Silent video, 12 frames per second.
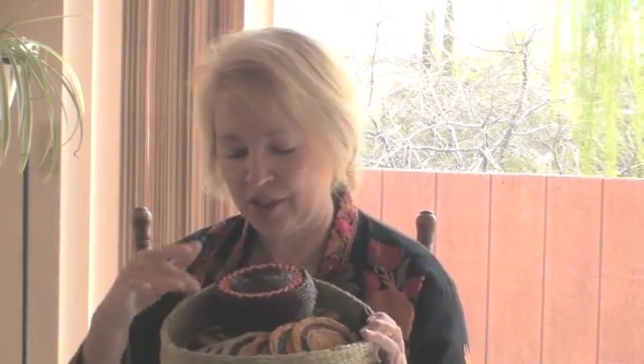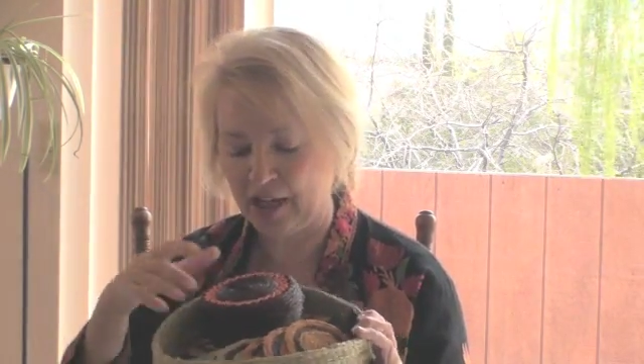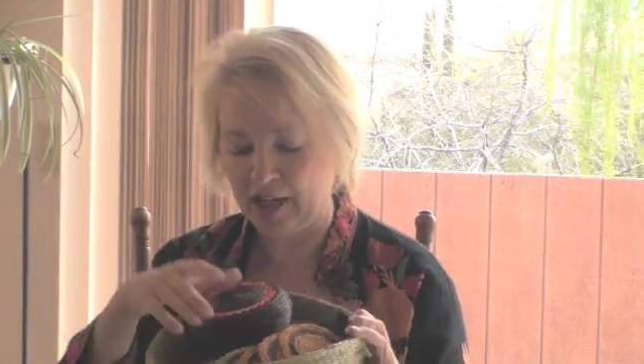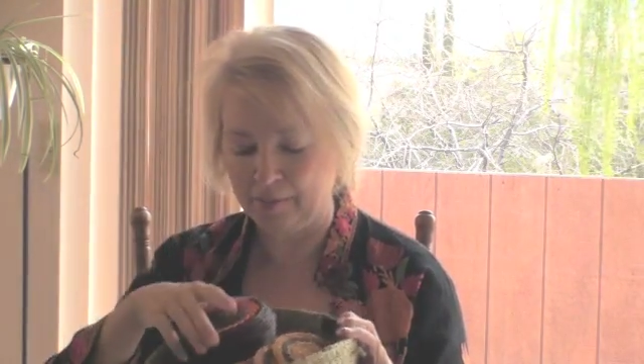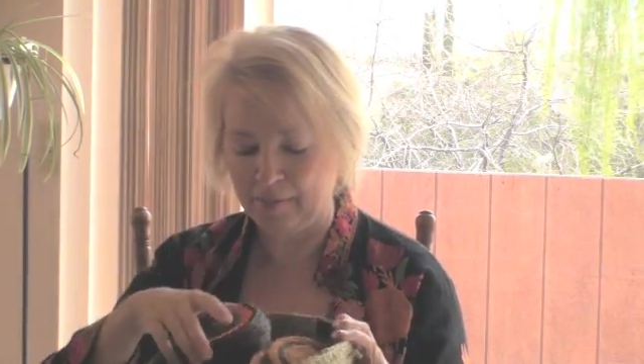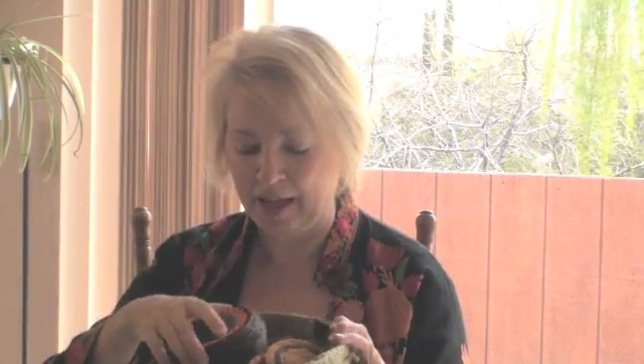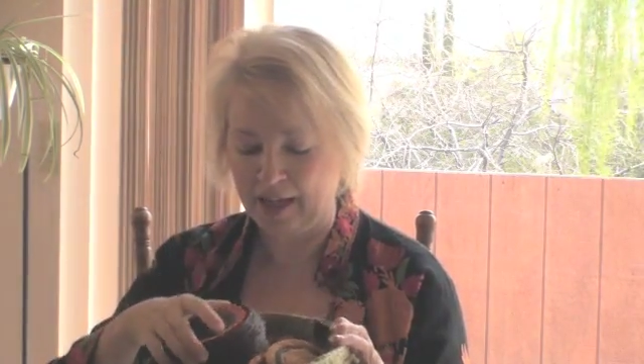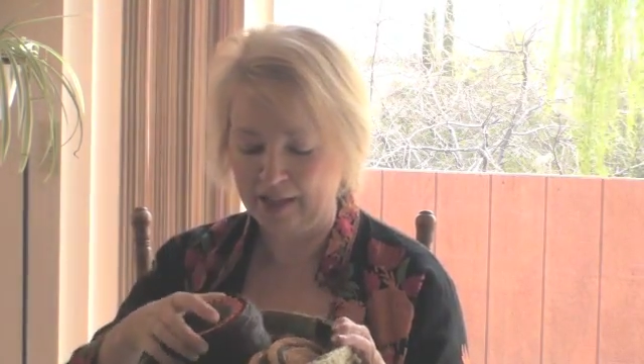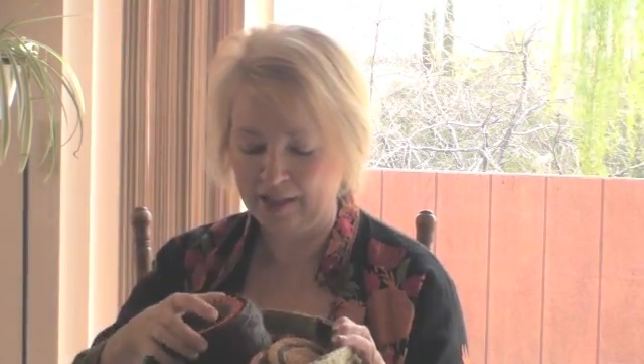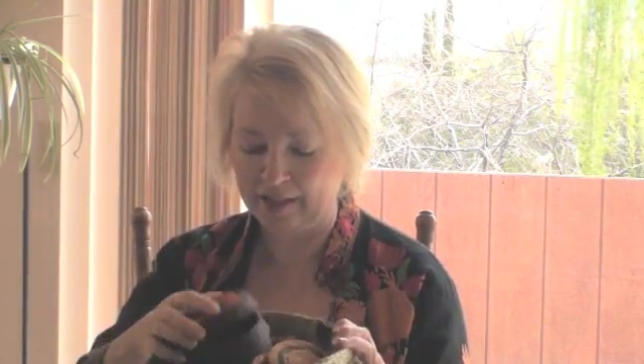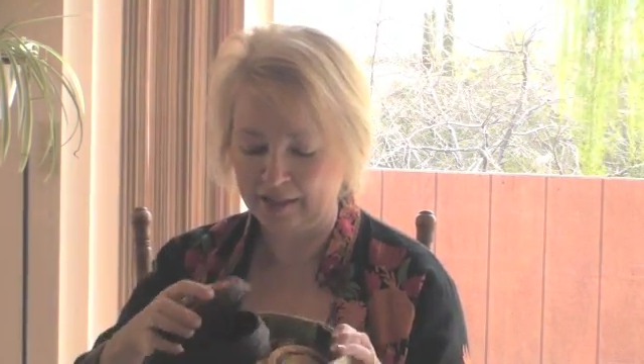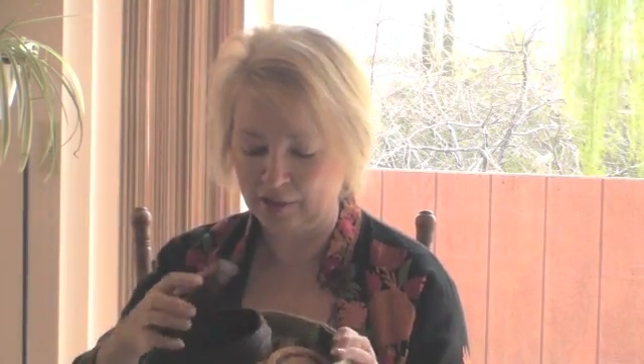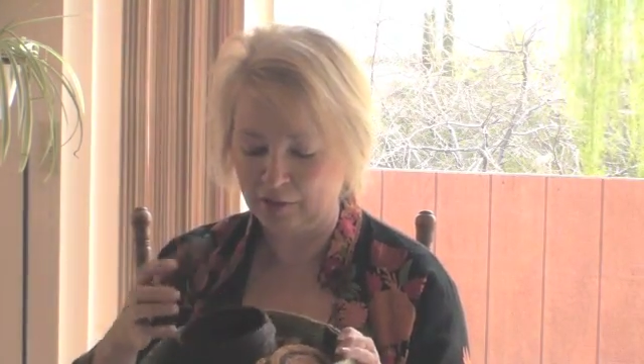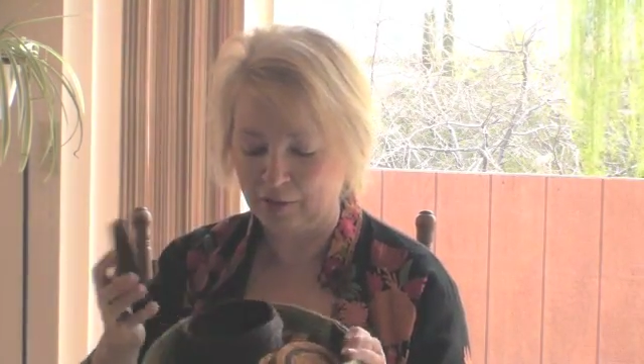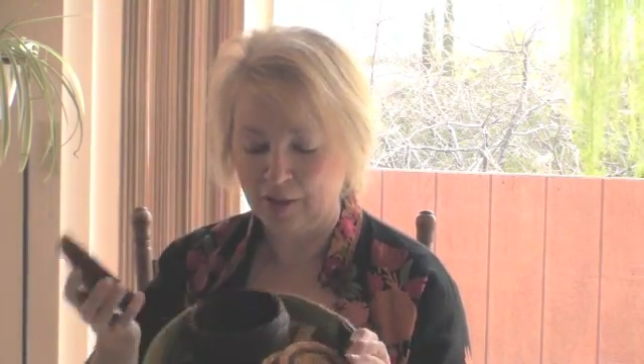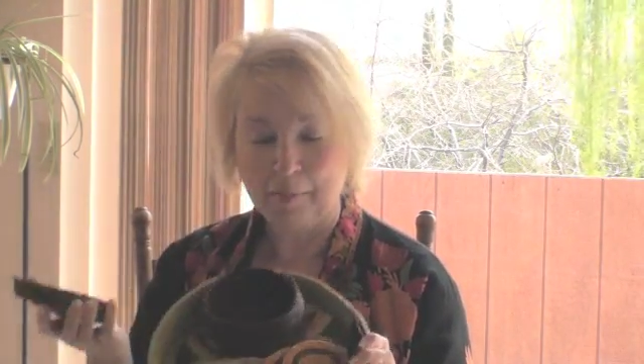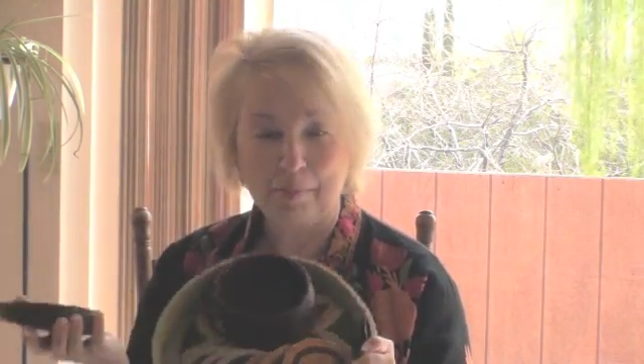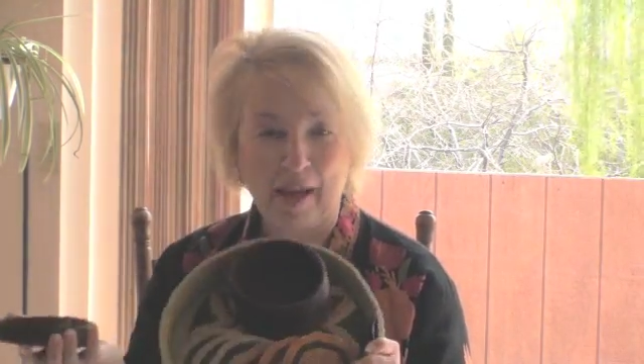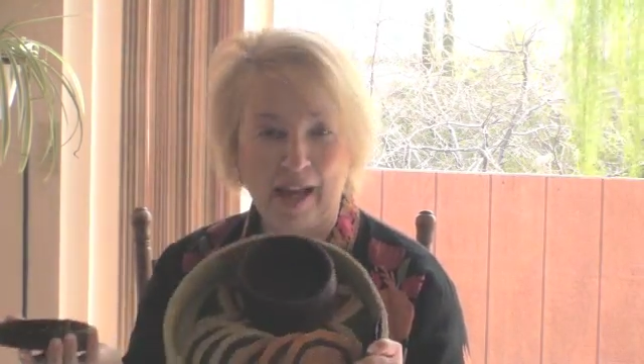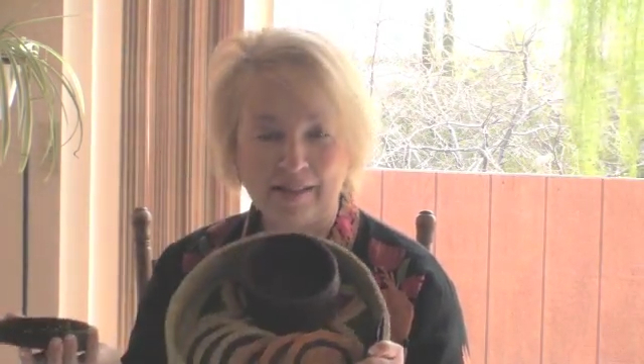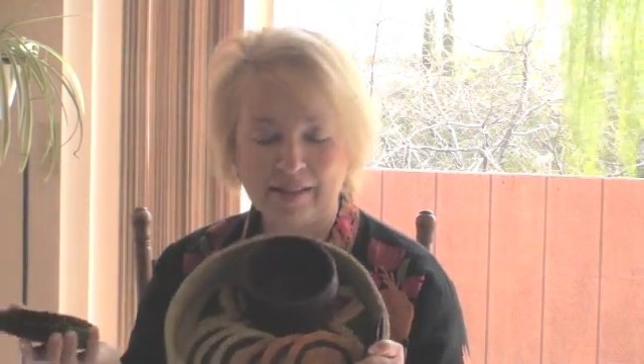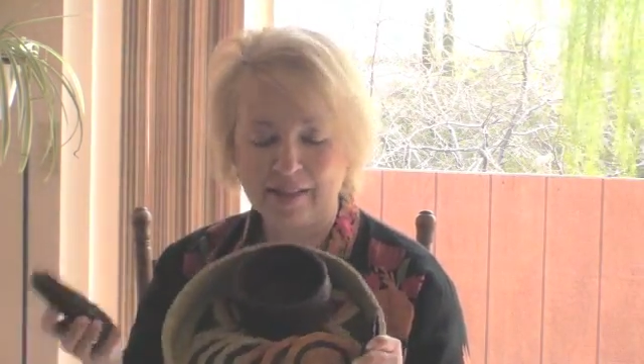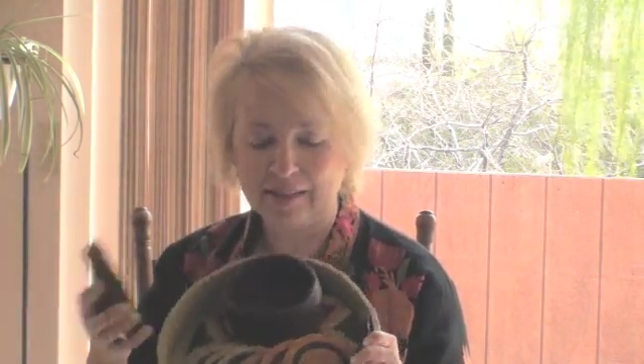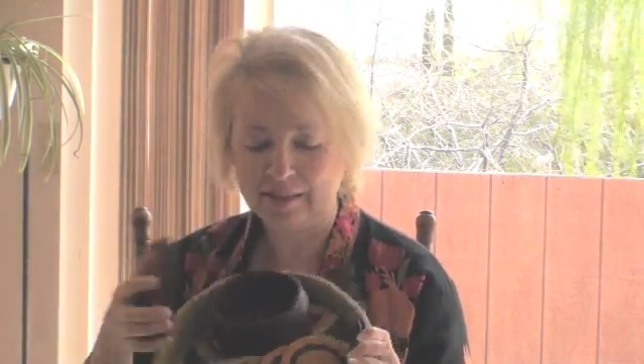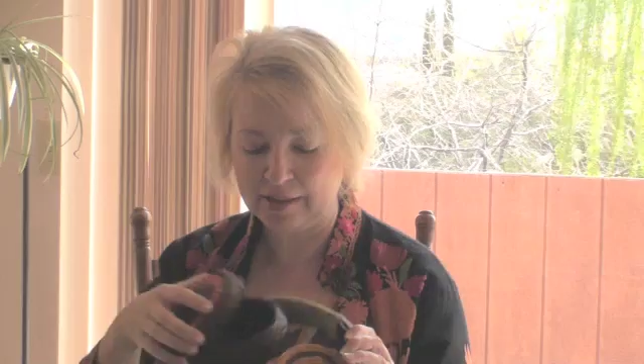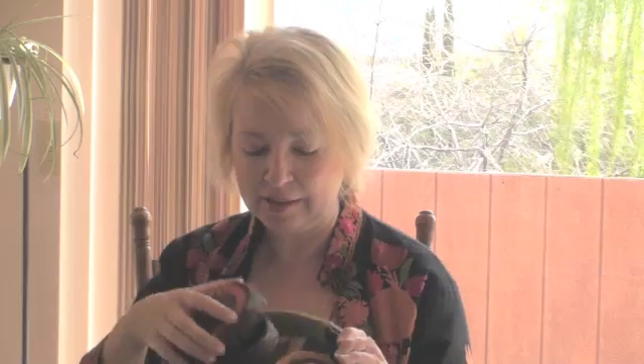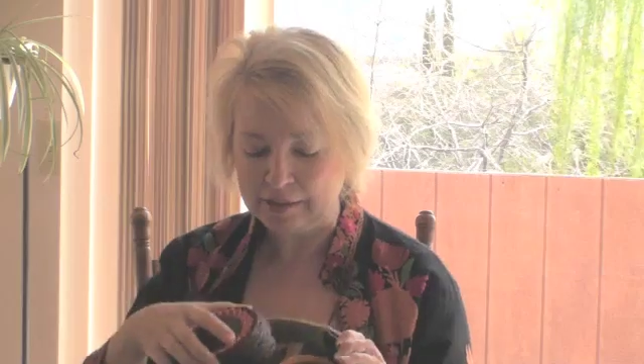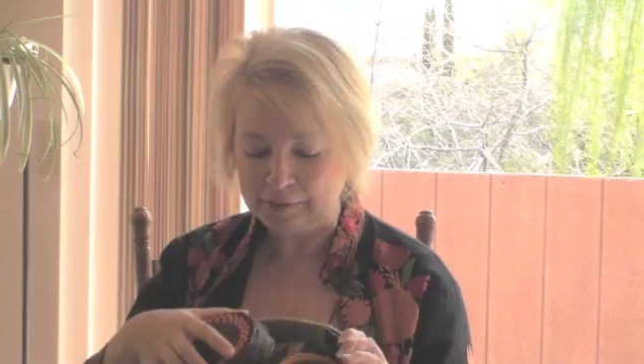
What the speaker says: and hot mat and little basket